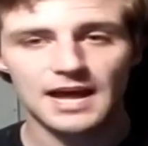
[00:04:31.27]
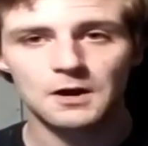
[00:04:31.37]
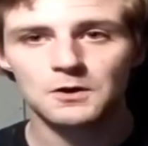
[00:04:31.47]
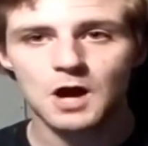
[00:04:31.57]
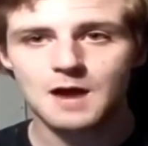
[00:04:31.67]
I
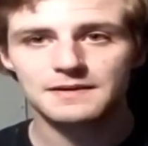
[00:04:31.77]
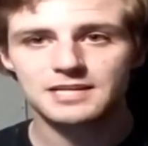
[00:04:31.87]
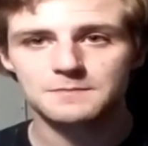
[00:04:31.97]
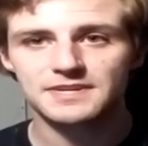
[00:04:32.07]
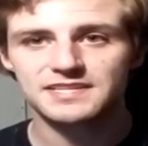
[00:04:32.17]
don't know how many
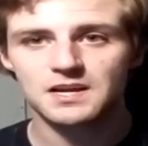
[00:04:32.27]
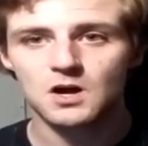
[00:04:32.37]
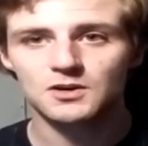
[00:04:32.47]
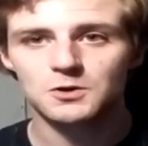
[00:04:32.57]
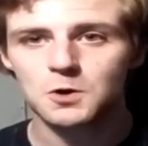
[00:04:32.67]
times I said
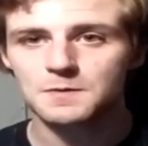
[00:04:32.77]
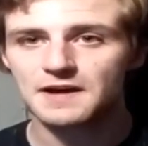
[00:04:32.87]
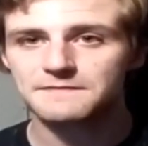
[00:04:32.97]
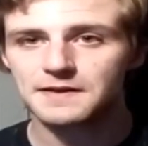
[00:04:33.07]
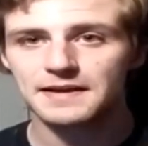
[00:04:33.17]
hunky-dory, but
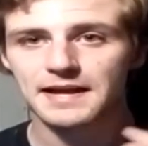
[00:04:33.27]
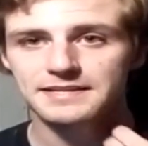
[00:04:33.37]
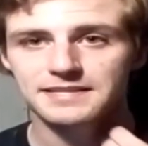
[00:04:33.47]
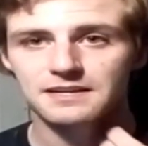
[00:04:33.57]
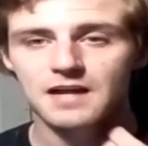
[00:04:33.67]
I felt like
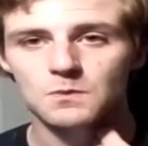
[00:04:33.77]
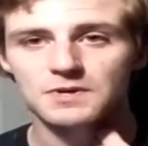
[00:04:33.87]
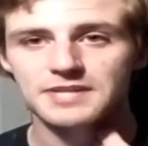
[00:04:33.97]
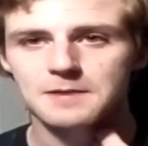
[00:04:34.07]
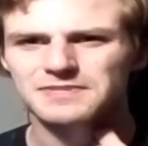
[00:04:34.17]
I said it
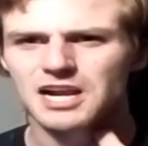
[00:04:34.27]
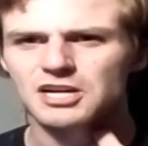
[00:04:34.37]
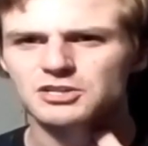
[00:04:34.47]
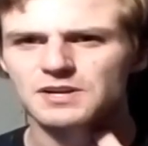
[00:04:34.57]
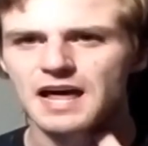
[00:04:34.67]
more times than
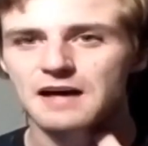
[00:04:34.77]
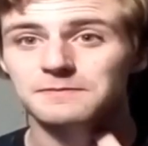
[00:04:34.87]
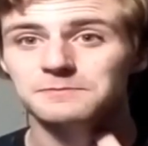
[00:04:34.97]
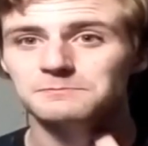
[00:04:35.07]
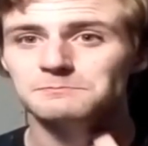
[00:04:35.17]
I should
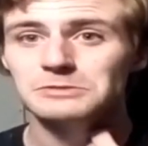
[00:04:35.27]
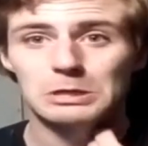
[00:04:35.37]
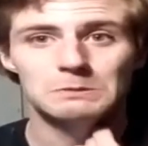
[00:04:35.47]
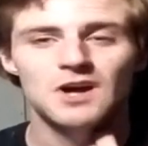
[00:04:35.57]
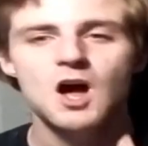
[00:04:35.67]
have.
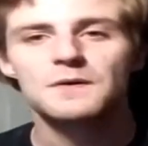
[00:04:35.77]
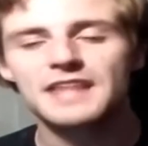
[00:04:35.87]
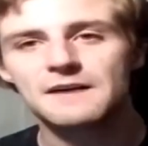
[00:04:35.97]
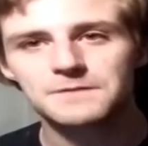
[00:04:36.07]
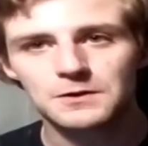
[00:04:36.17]
So
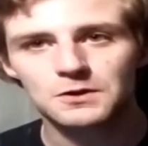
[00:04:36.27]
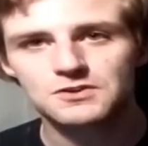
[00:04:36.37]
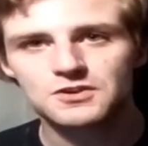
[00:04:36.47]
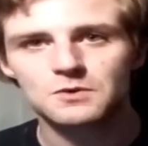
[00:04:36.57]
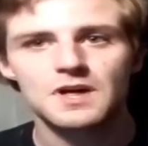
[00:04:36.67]
without further
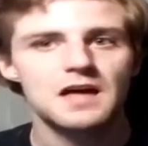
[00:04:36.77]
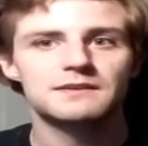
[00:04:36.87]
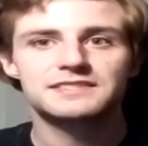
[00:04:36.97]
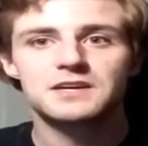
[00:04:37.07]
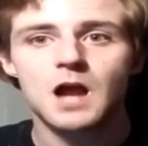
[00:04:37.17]
ado,
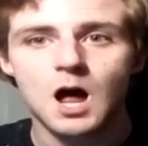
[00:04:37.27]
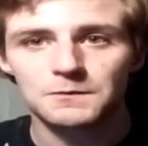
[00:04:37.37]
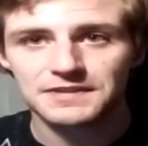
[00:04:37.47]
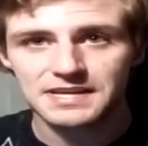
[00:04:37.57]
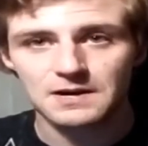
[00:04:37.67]
let's get on
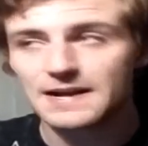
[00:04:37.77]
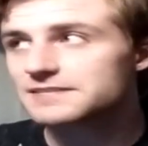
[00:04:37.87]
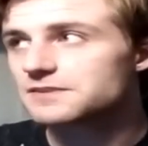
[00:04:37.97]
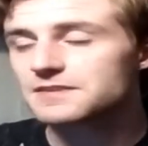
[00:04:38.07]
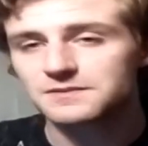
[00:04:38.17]
with the
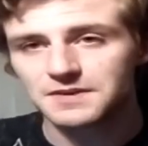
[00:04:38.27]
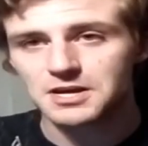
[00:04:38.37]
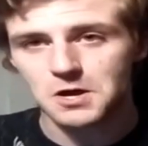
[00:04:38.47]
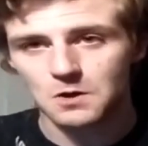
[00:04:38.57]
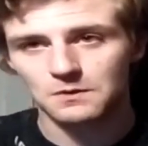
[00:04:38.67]
rest of this
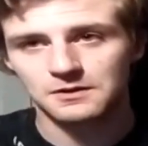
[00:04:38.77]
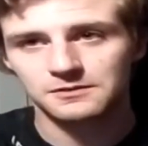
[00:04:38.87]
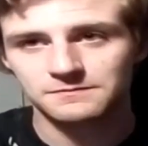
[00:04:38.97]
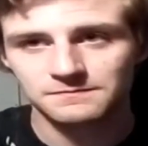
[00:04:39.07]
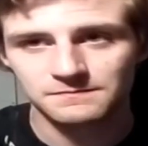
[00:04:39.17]
video.
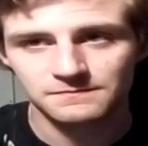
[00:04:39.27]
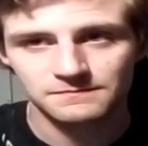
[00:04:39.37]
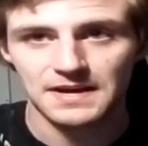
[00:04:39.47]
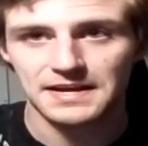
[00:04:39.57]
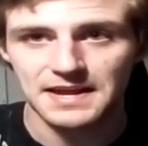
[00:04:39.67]

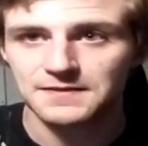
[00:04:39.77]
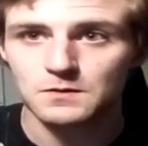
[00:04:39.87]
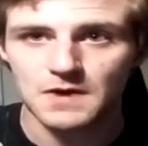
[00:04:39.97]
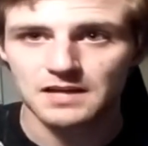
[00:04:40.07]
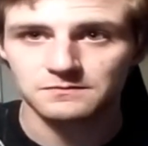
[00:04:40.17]
If I can hit
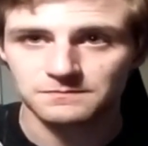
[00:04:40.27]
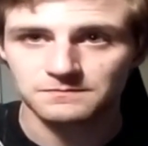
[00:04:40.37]
the button.